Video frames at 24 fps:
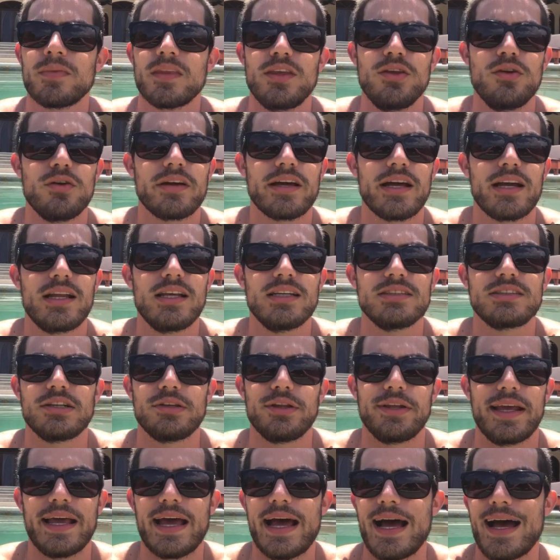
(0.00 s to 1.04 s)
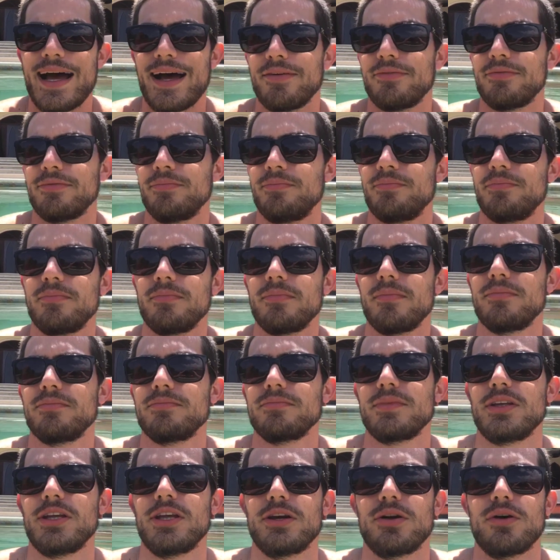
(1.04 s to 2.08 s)
you can easily have,
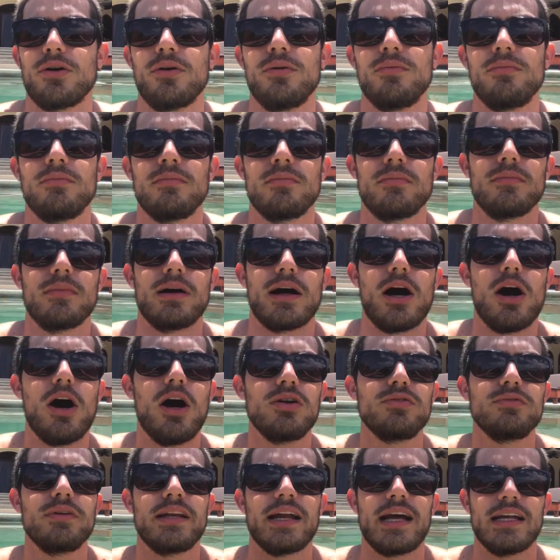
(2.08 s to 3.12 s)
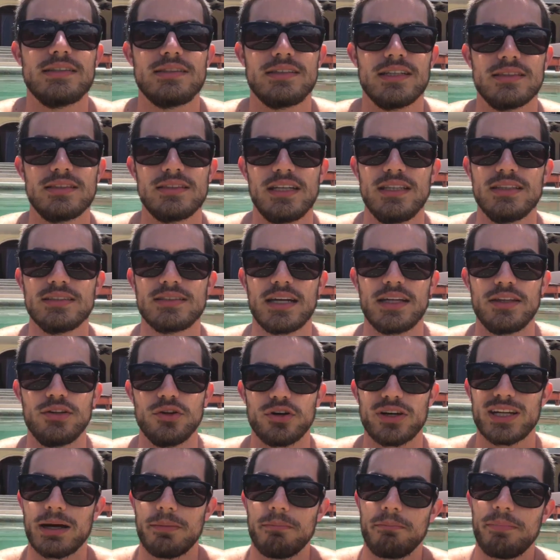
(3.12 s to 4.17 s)
100 ad sets inside
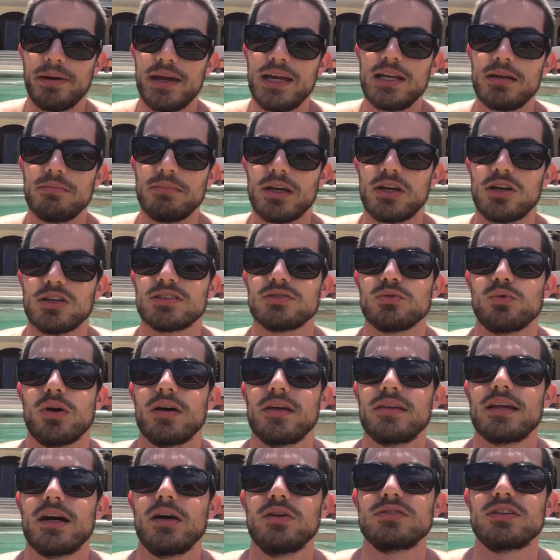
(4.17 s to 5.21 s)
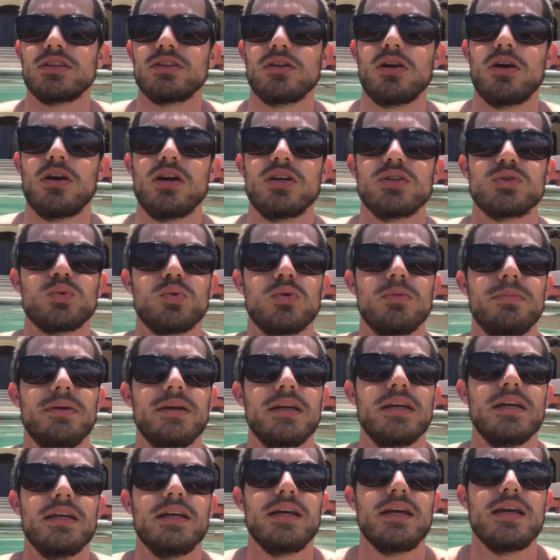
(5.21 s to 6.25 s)
your campaign, because $1,000 will
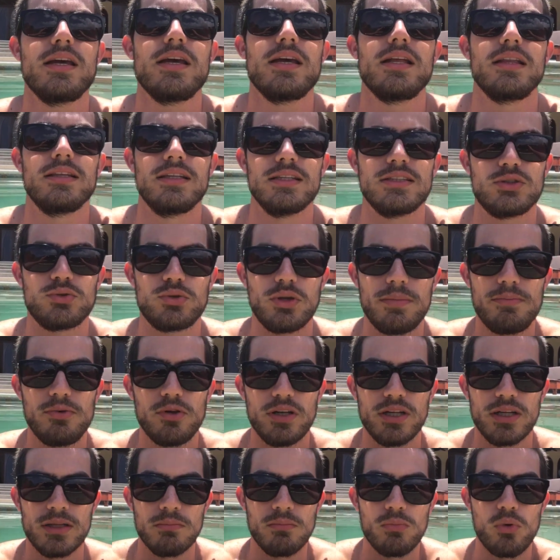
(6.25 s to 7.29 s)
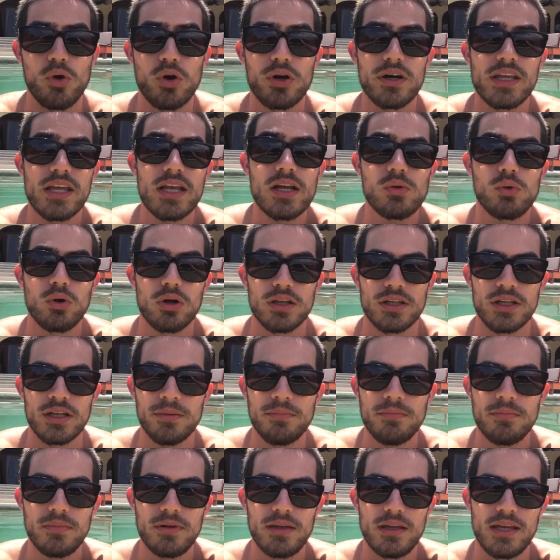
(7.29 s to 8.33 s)
be distributed more
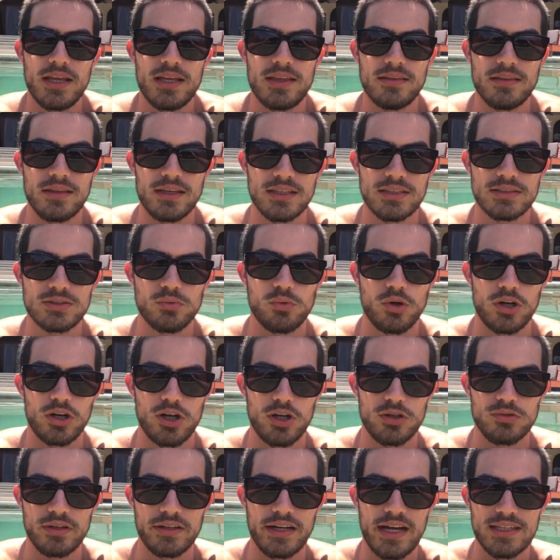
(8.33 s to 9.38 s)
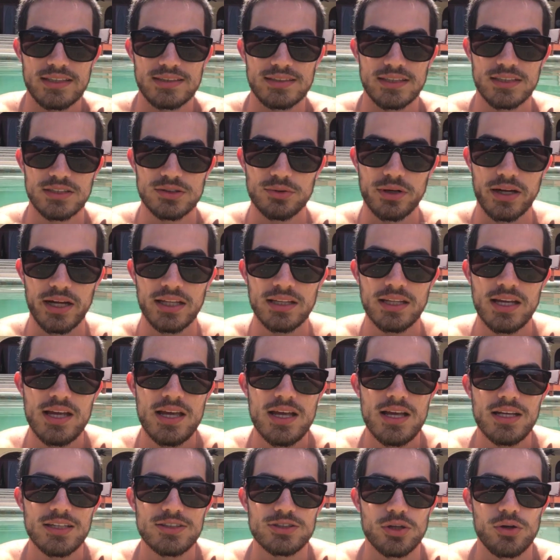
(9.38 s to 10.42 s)
equally in these 100 ad sets, right?
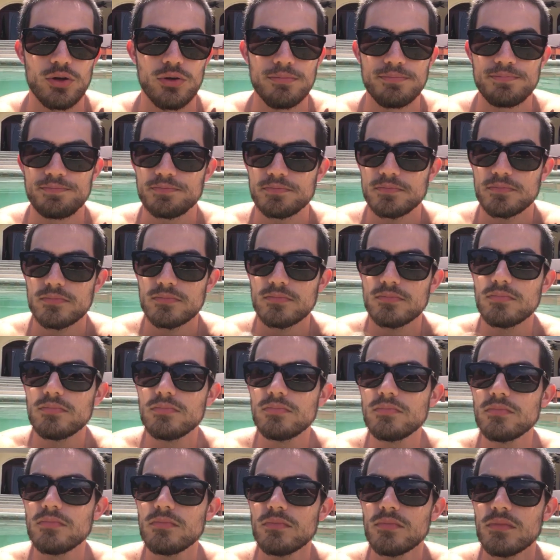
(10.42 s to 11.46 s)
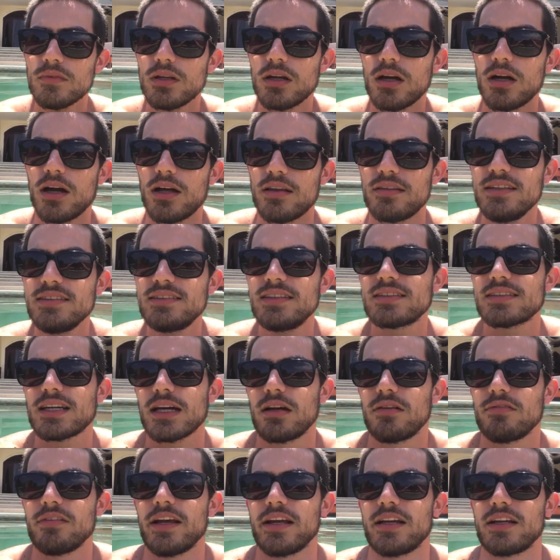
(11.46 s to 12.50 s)
So this is
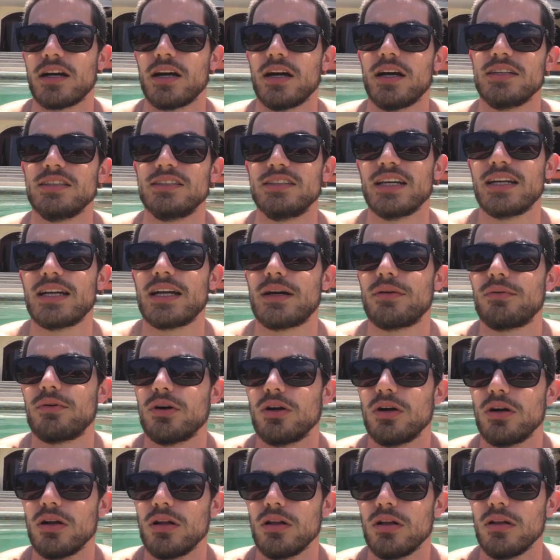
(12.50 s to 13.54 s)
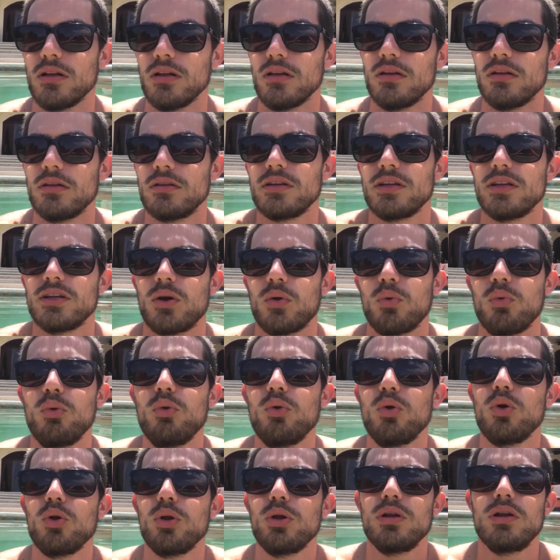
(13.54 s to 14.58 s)
kind of like a general,
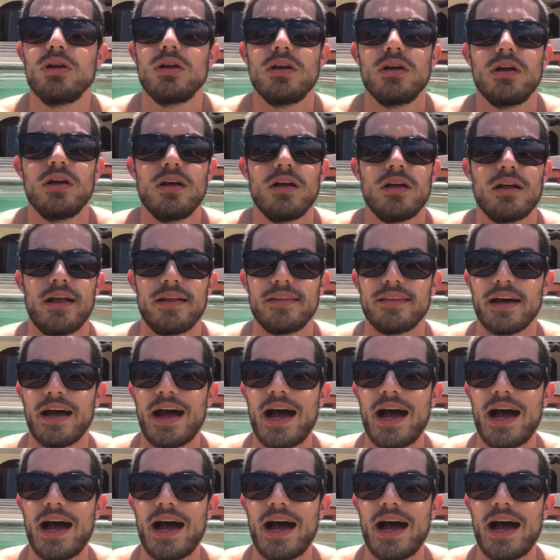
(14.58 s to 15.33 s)
rule. Like the